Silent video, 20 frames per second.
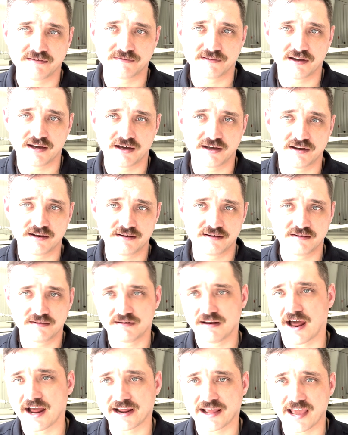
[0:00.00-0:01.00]

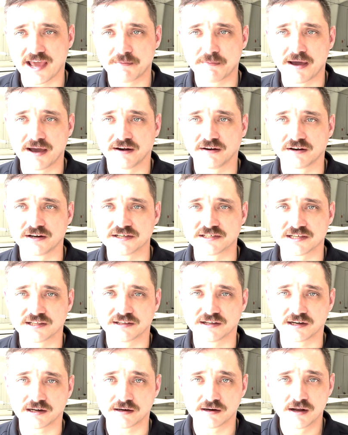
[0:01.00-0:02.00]
NiCad batteries in
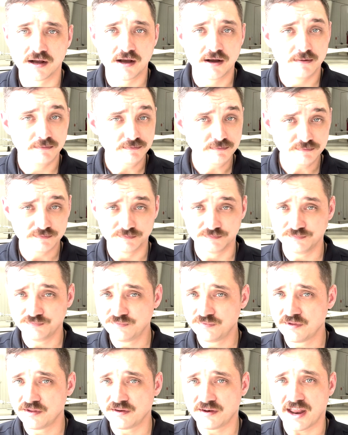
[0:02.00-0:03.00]
there.
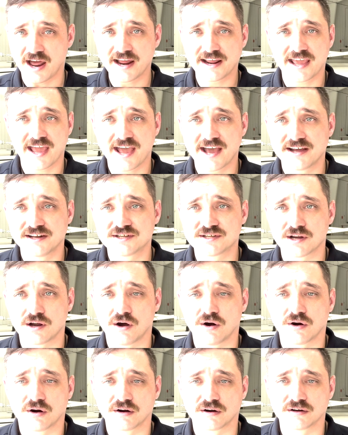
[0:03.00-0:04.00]

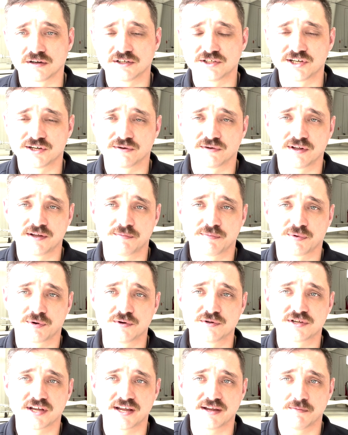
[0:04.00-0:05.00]
NiCads generally
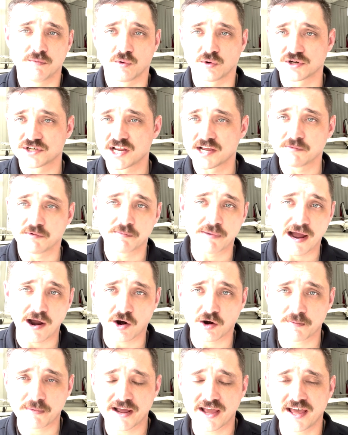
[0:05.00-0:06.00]
produce a more stable
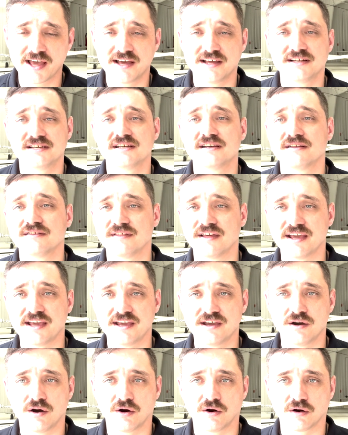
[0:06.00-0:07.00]
power band.
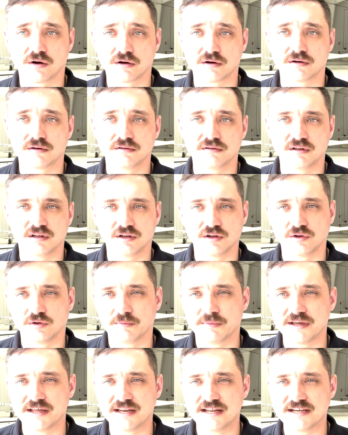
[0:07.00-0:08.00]
They are a little
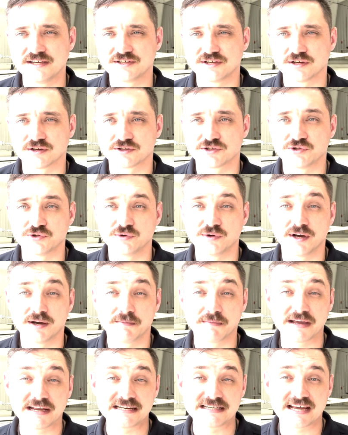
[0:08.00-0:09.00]
bit easier to
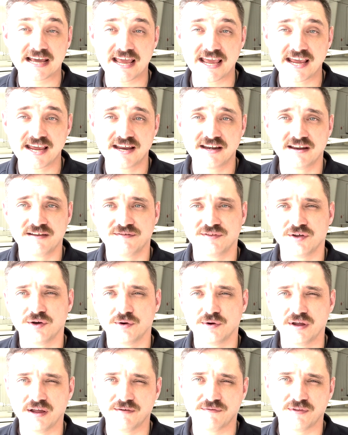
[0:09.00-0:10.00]
maintain, even though
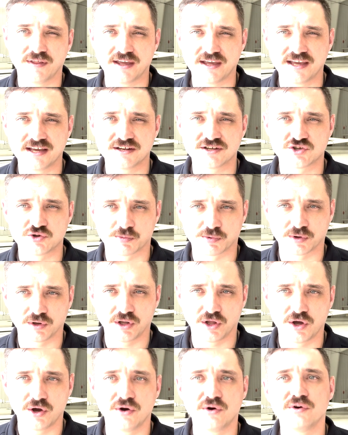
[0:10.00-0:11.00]
if they get super
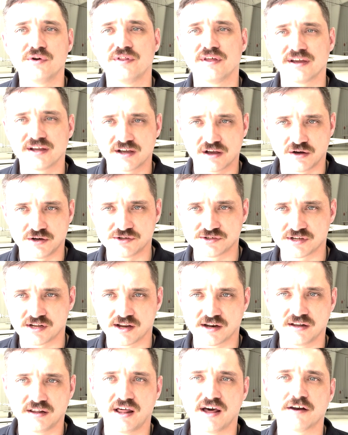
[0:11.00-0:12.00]
low, they can cause
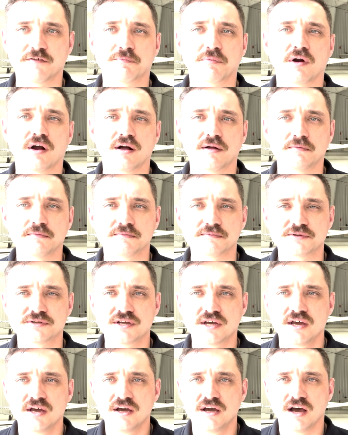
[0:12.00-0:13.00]
a lot of problems
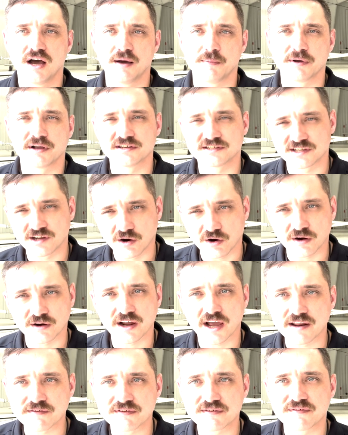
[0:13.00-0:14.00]
because they are
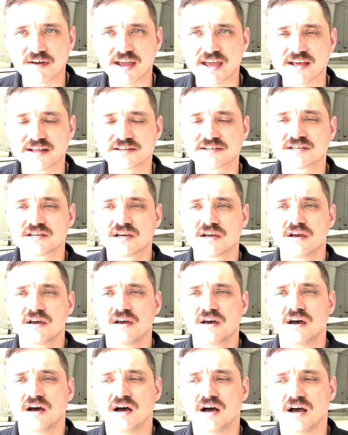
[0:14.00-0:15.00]
kind of advanced.
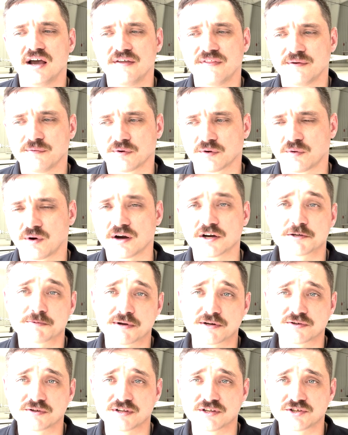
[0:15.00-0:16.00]
And they require
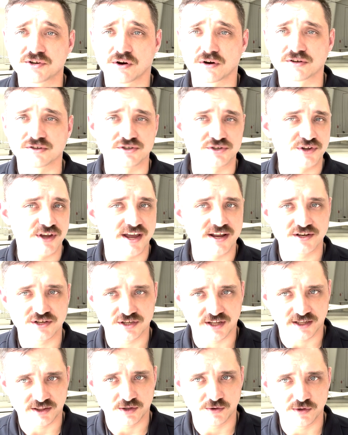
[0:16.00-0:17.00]
specialty chargers. You can't just
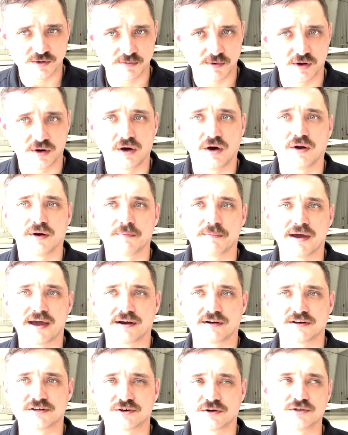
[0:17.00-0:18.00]
like throw them on a
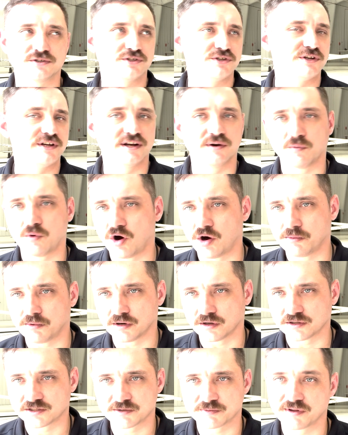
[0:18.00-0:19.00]
battery charger you can get at
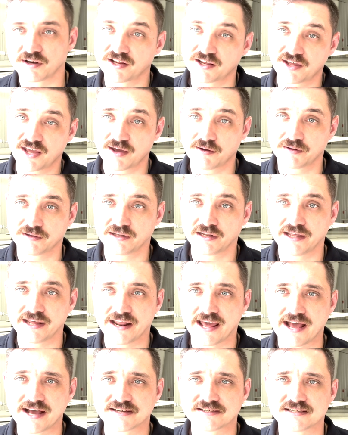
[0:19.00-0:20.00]
Walmart or something like you can with lead
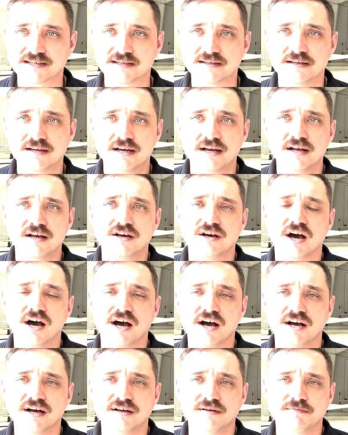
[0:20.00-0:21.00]
acid.
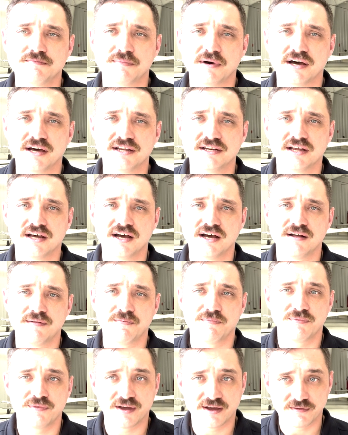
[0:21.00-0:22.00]
But
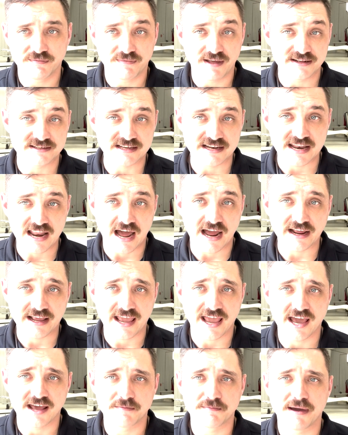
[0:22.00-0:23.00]
that's a
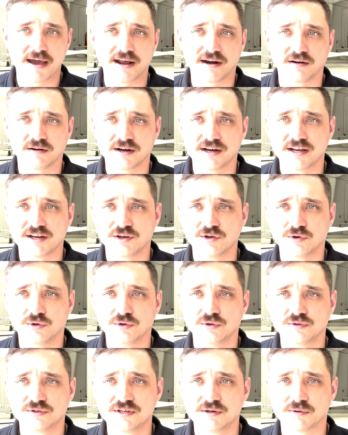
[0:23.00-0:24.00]
NiCad battery, and
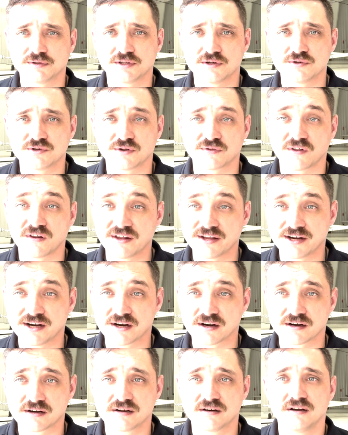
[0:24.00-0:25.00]
you'll deal with those on the
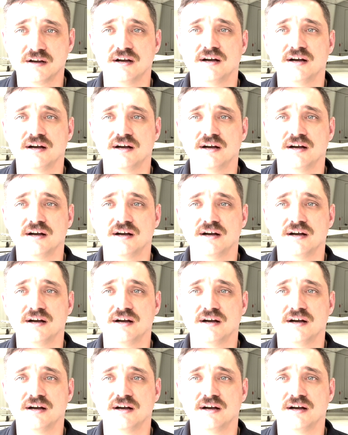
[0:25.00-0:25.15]
Lear.